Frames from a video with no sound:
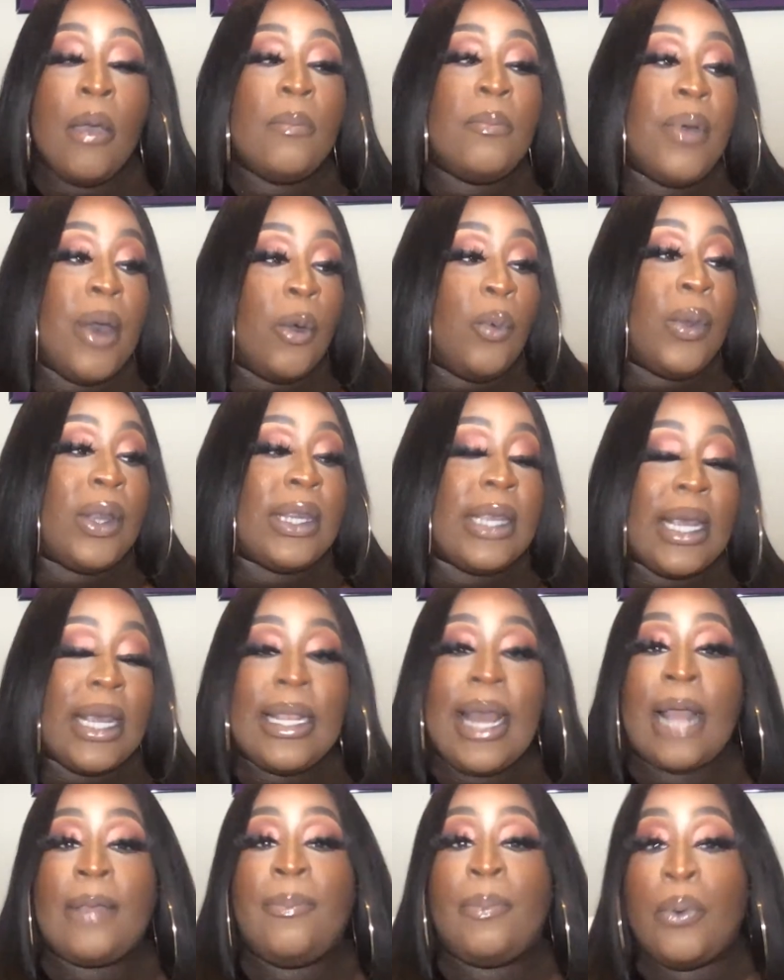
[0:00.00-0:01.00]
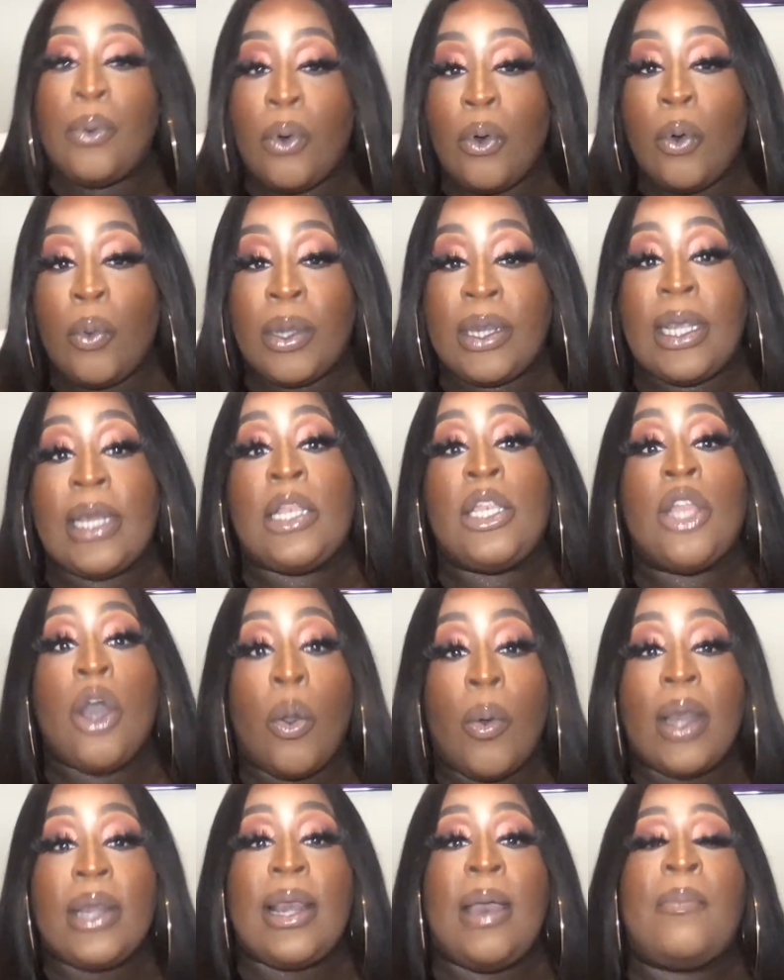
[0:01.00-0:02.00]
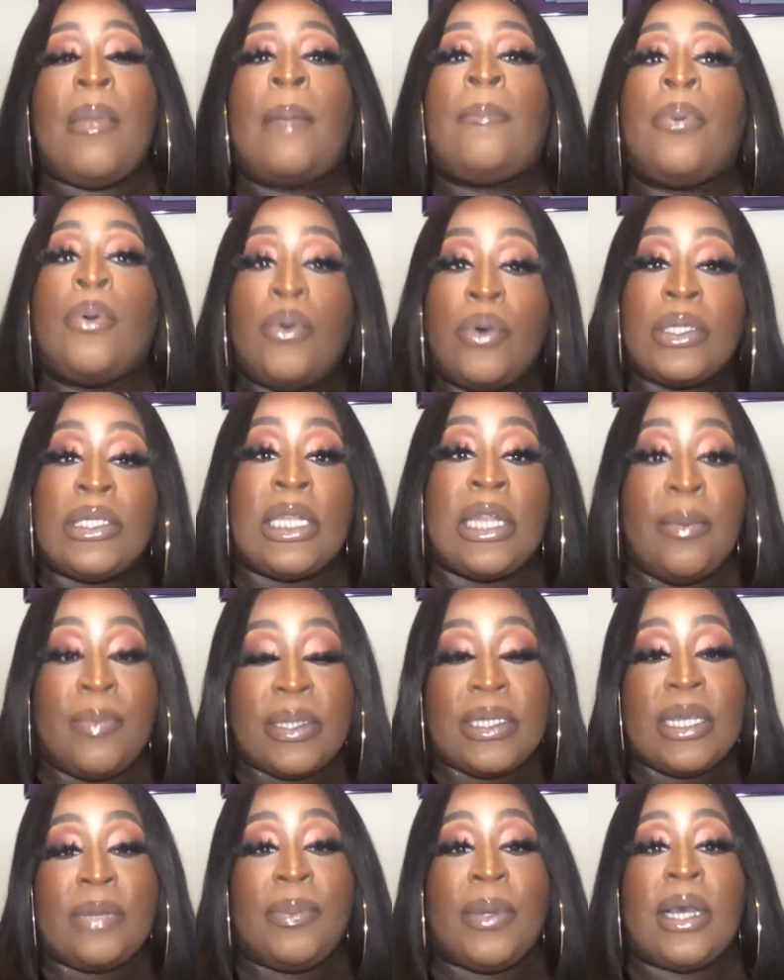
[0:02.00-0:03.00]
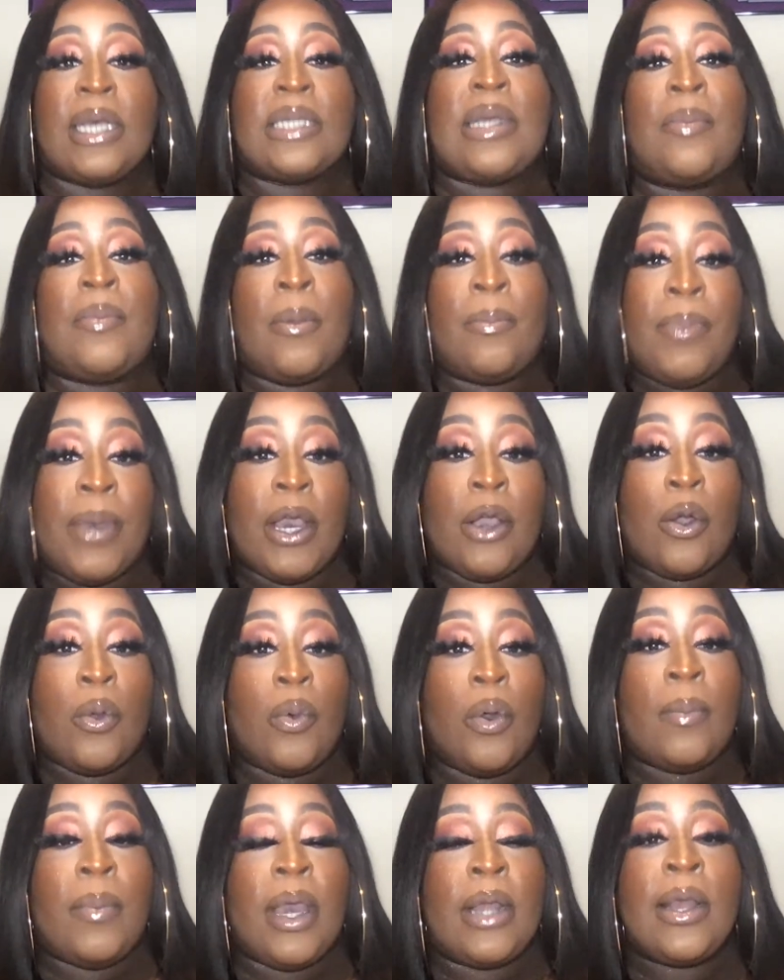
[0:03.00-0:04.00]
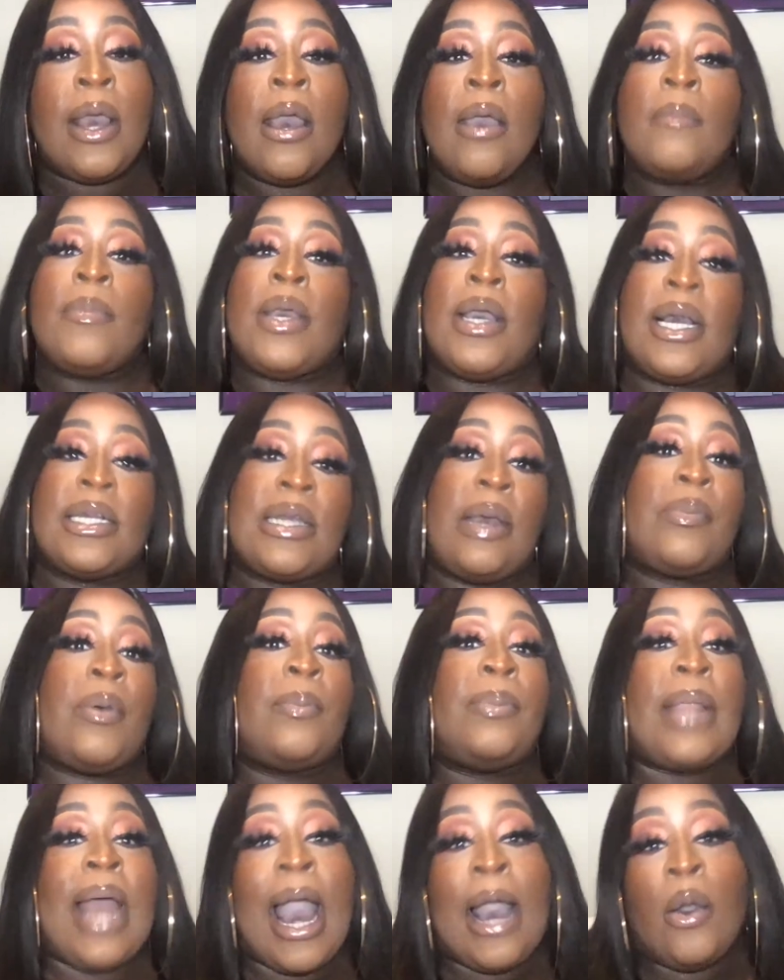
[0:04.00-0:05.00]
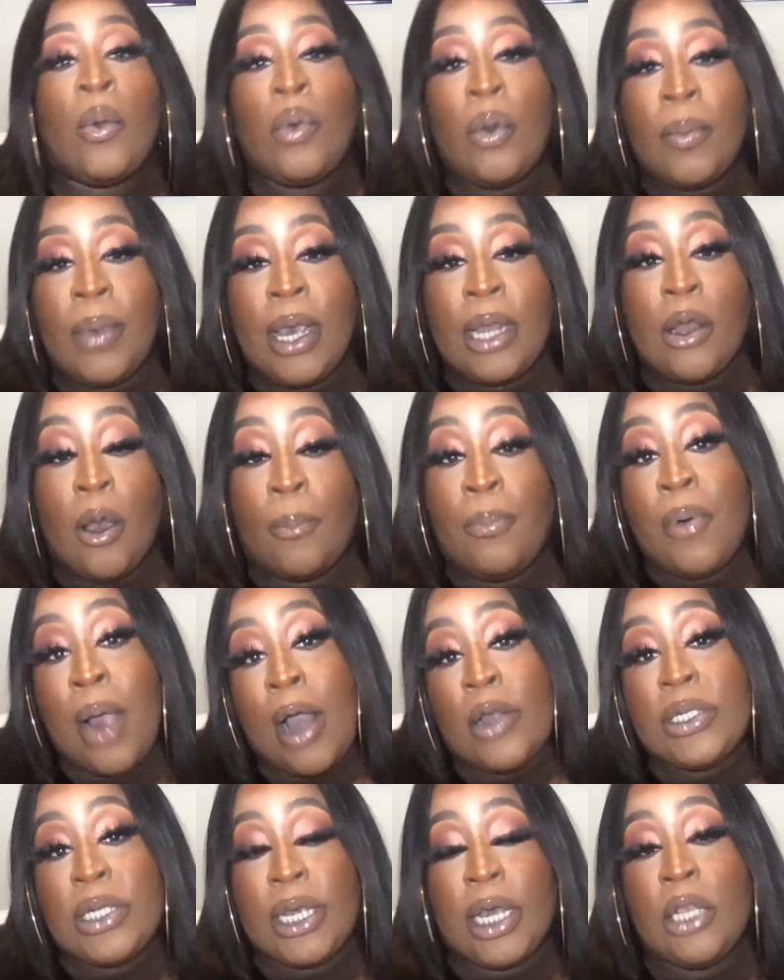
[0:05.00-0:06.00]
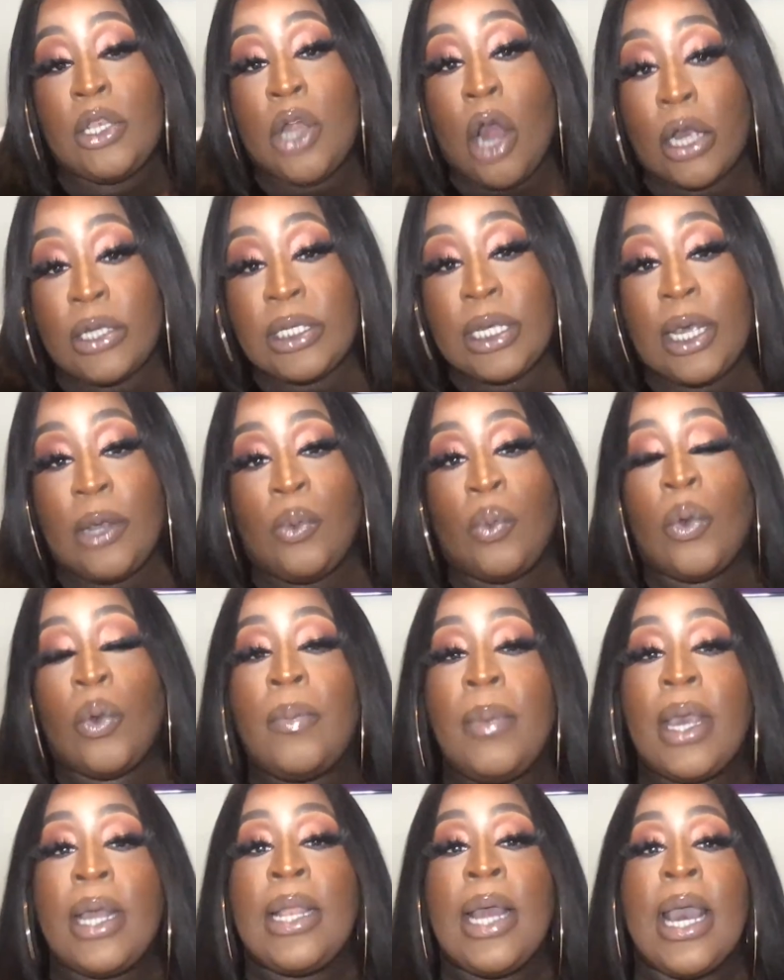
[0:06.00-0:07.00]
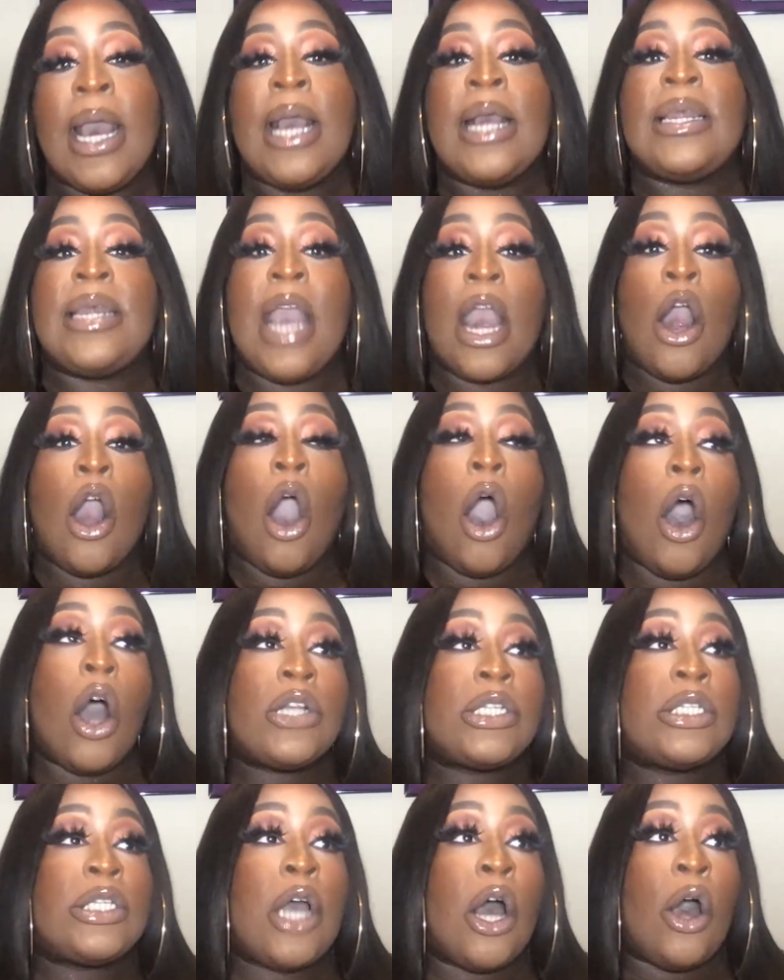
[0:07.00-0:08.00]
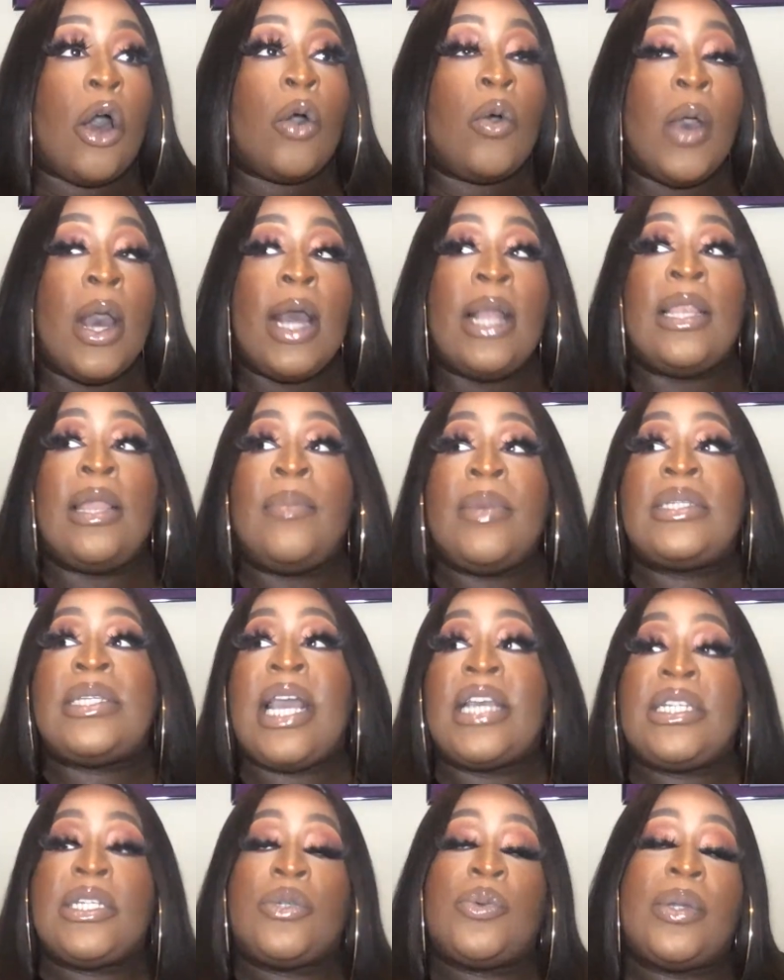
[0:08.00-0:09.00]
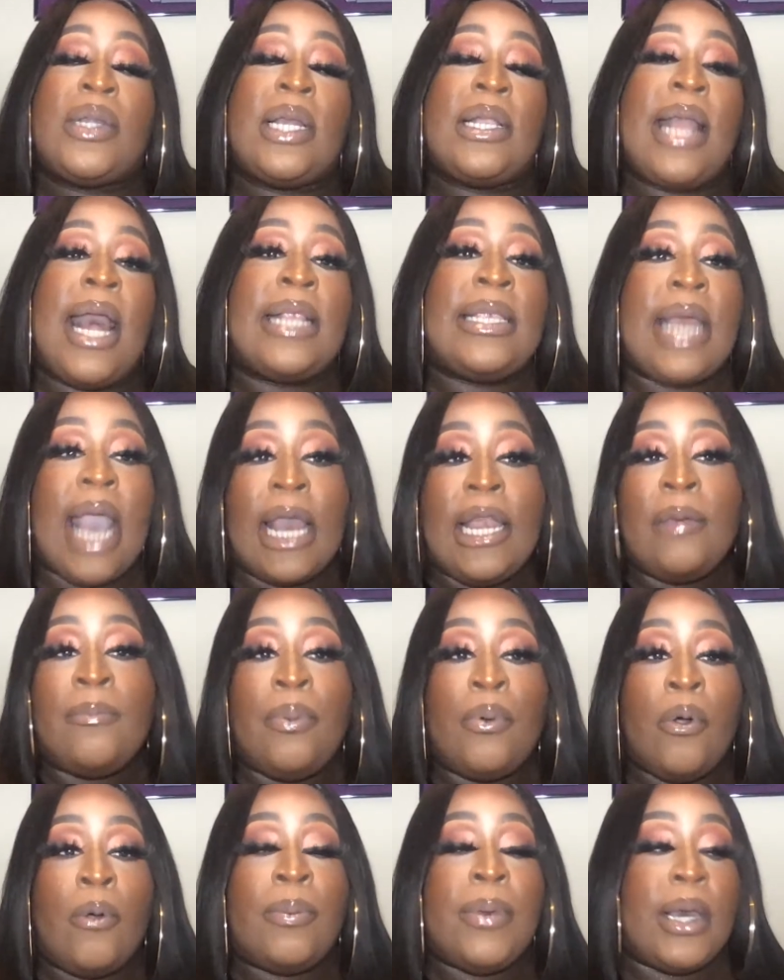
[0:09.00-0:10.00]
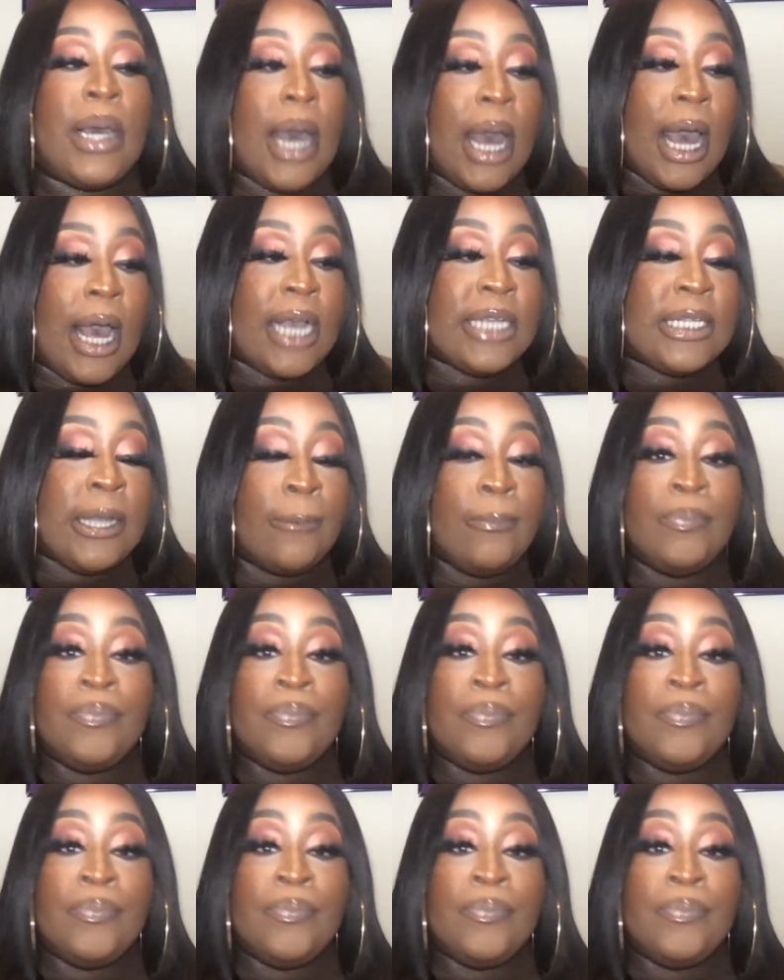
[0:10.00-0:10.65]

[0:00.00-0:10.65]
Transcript: But within that pool, within knowing that my pool is limited because I'm a bigger woman, because I'm a black woman, a brown skinned, dark skinned woman, there are also limitations within that dating pool because